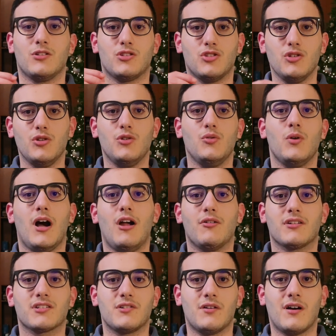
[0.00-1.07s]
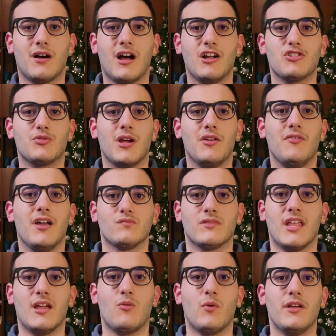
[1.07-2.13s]
to our external hard drive,
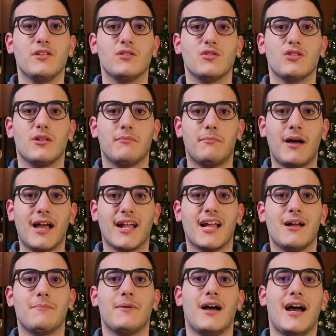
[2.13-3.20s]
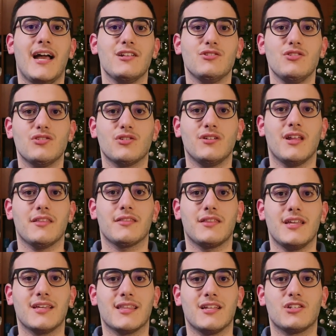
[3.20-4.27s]
and when you do the backup, iTunes is going to
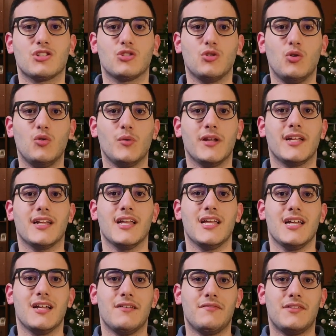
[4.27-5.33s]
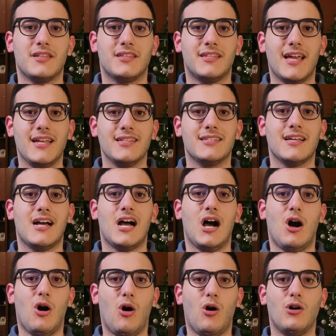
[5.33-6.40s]
think that it's storing the data
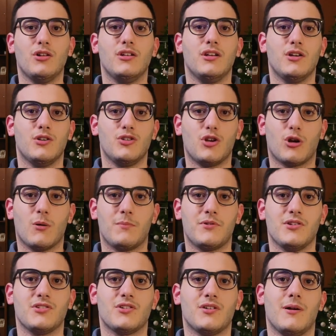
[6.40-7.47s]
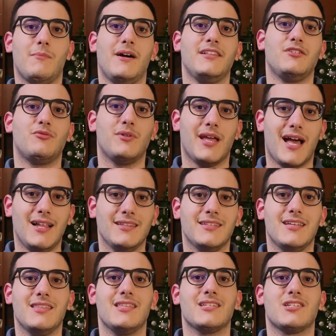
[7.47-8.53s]
on your computer, but in
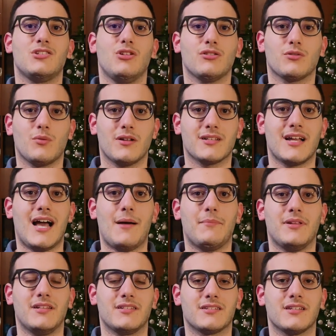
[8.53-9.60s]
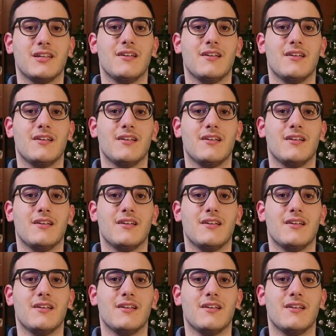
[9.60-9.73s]
reality this is not what happens.